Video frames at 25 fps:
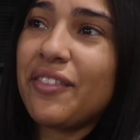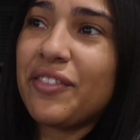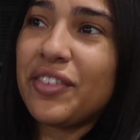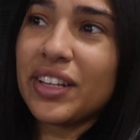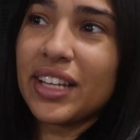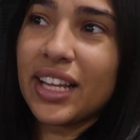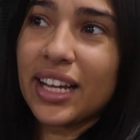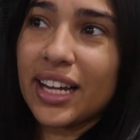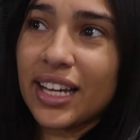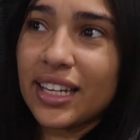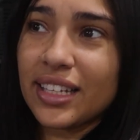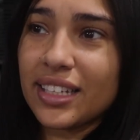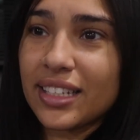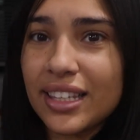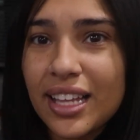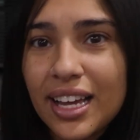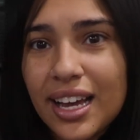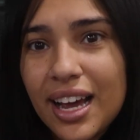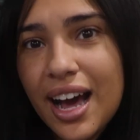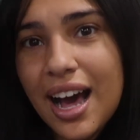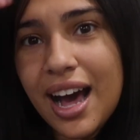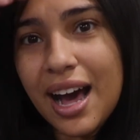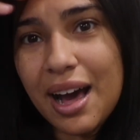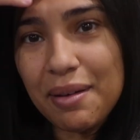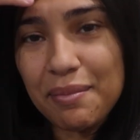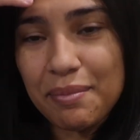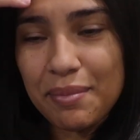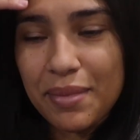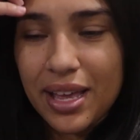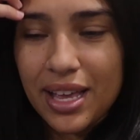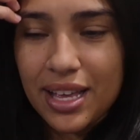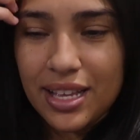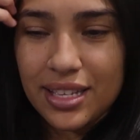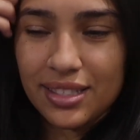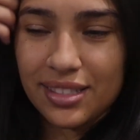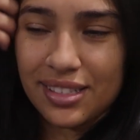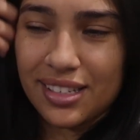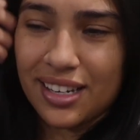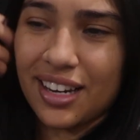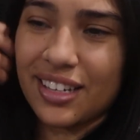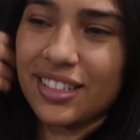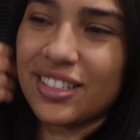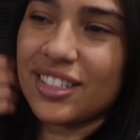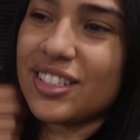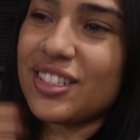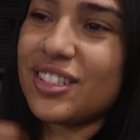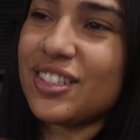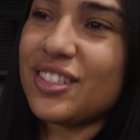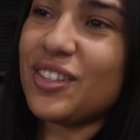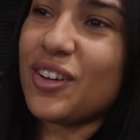feel like I look like a hot mess and I
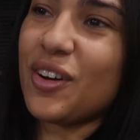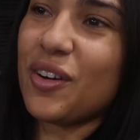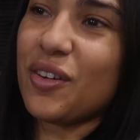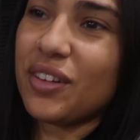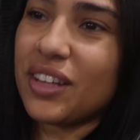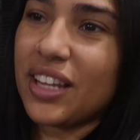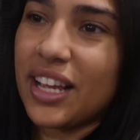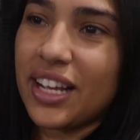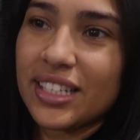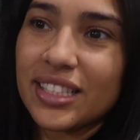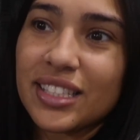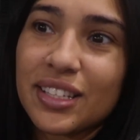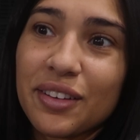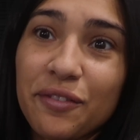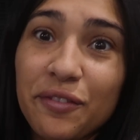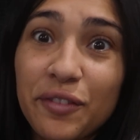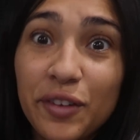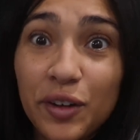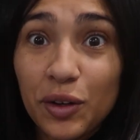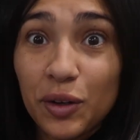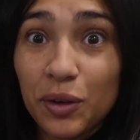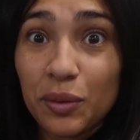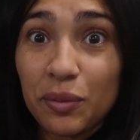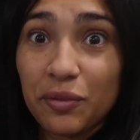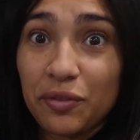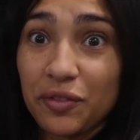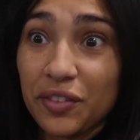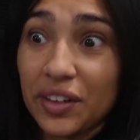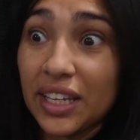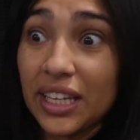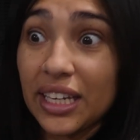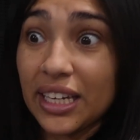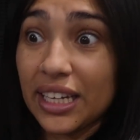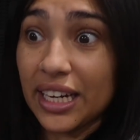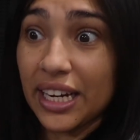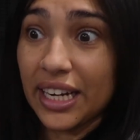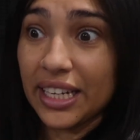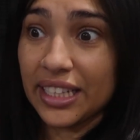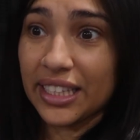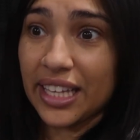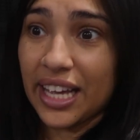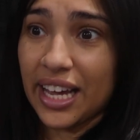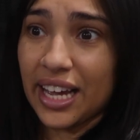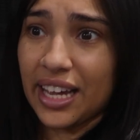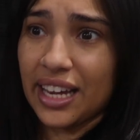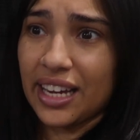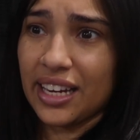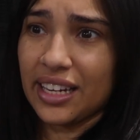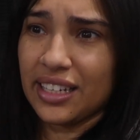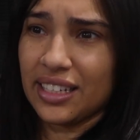just don't like to film feeling like
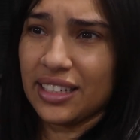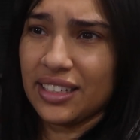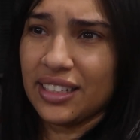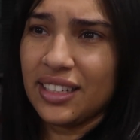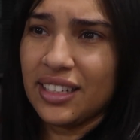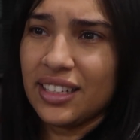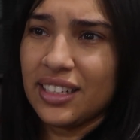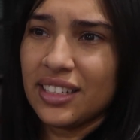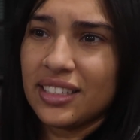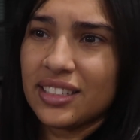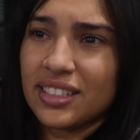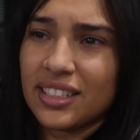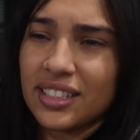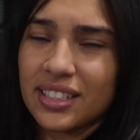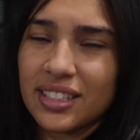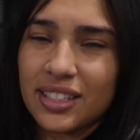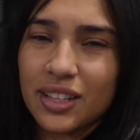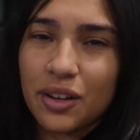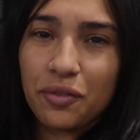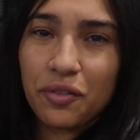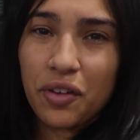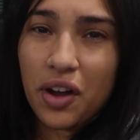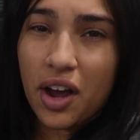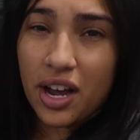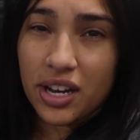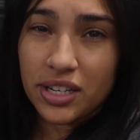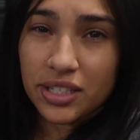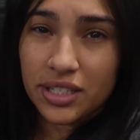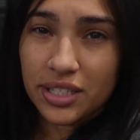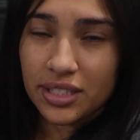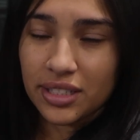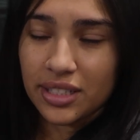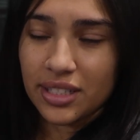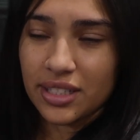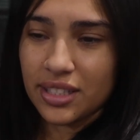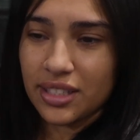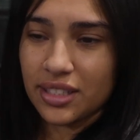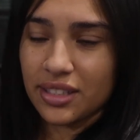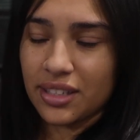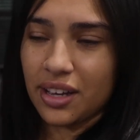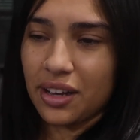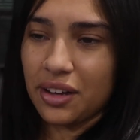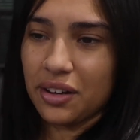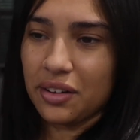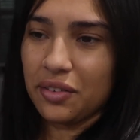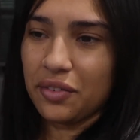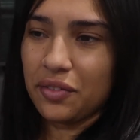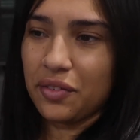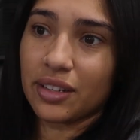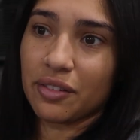that and just self-conscious and
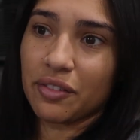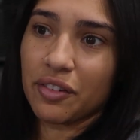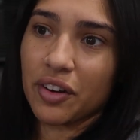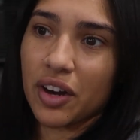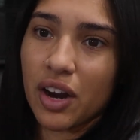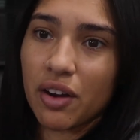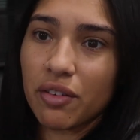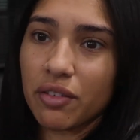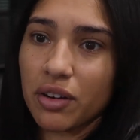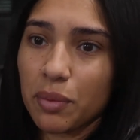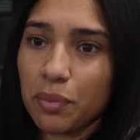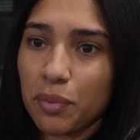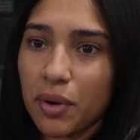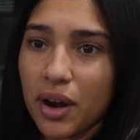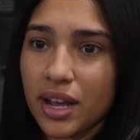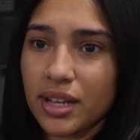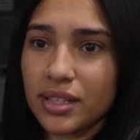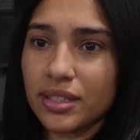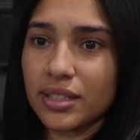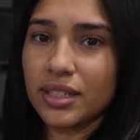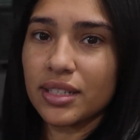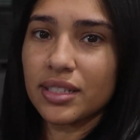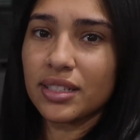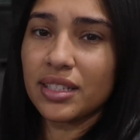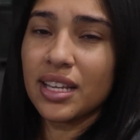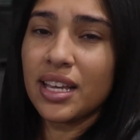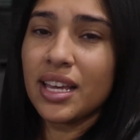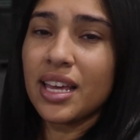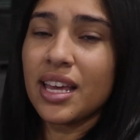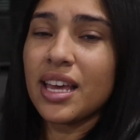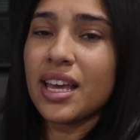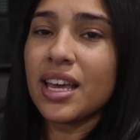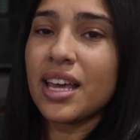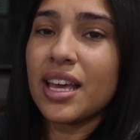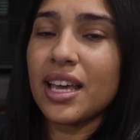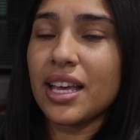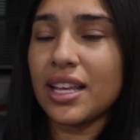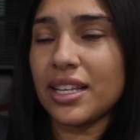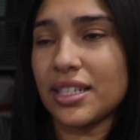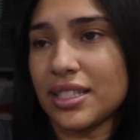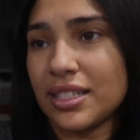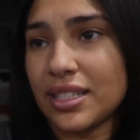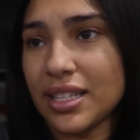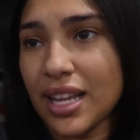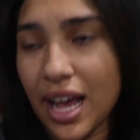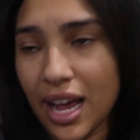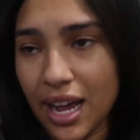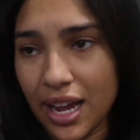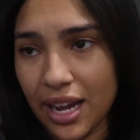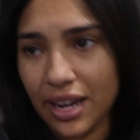stuff. The recovery process is
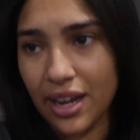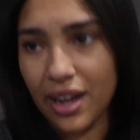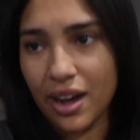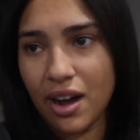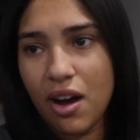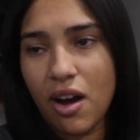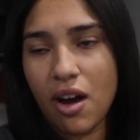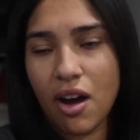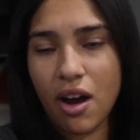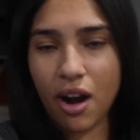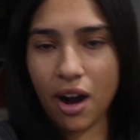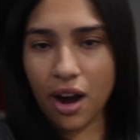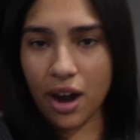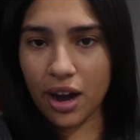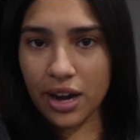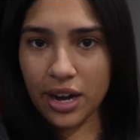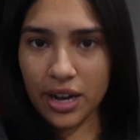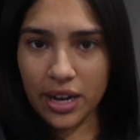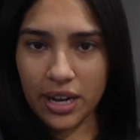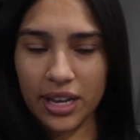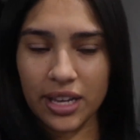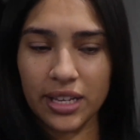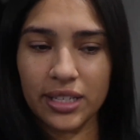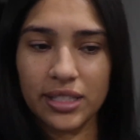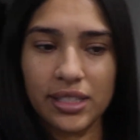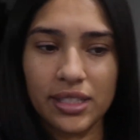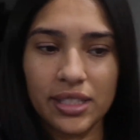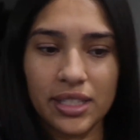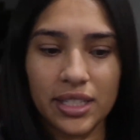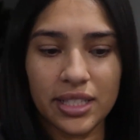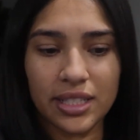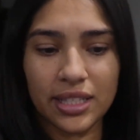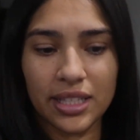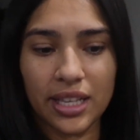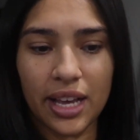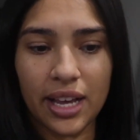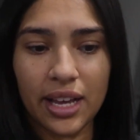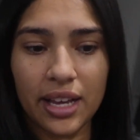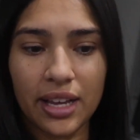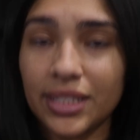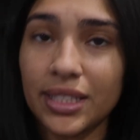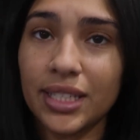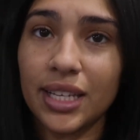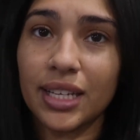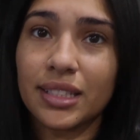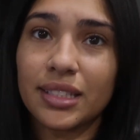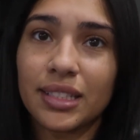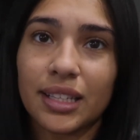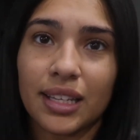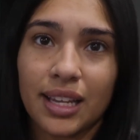not hard. It's just like, it
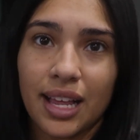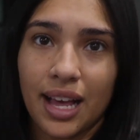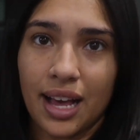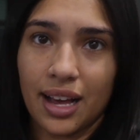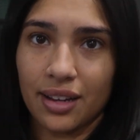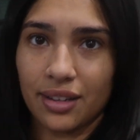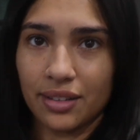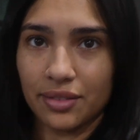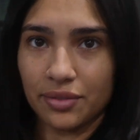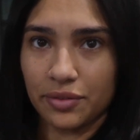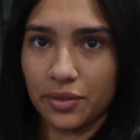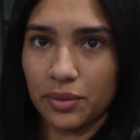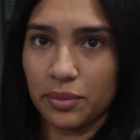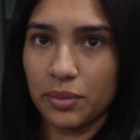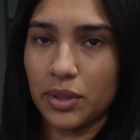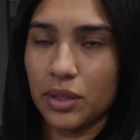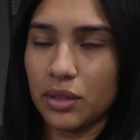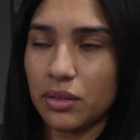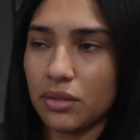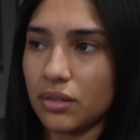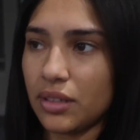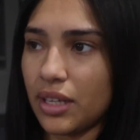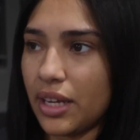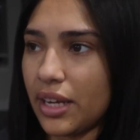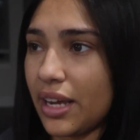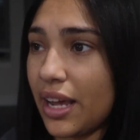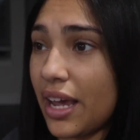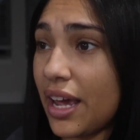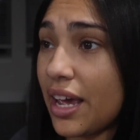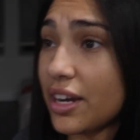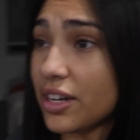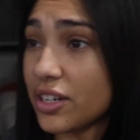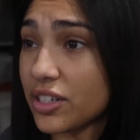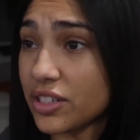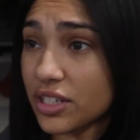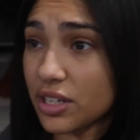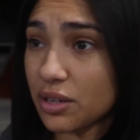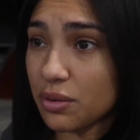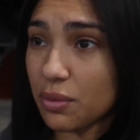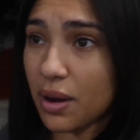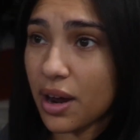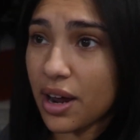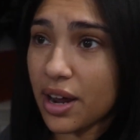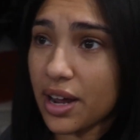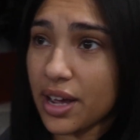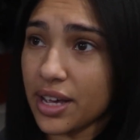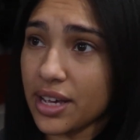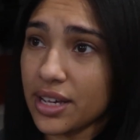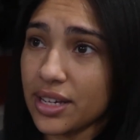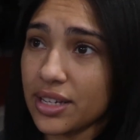takes a lot from you, like
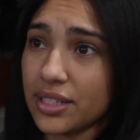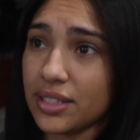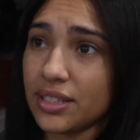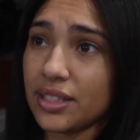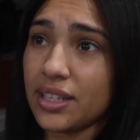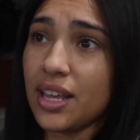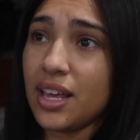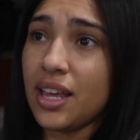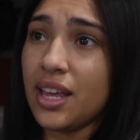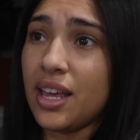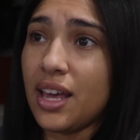energy-wise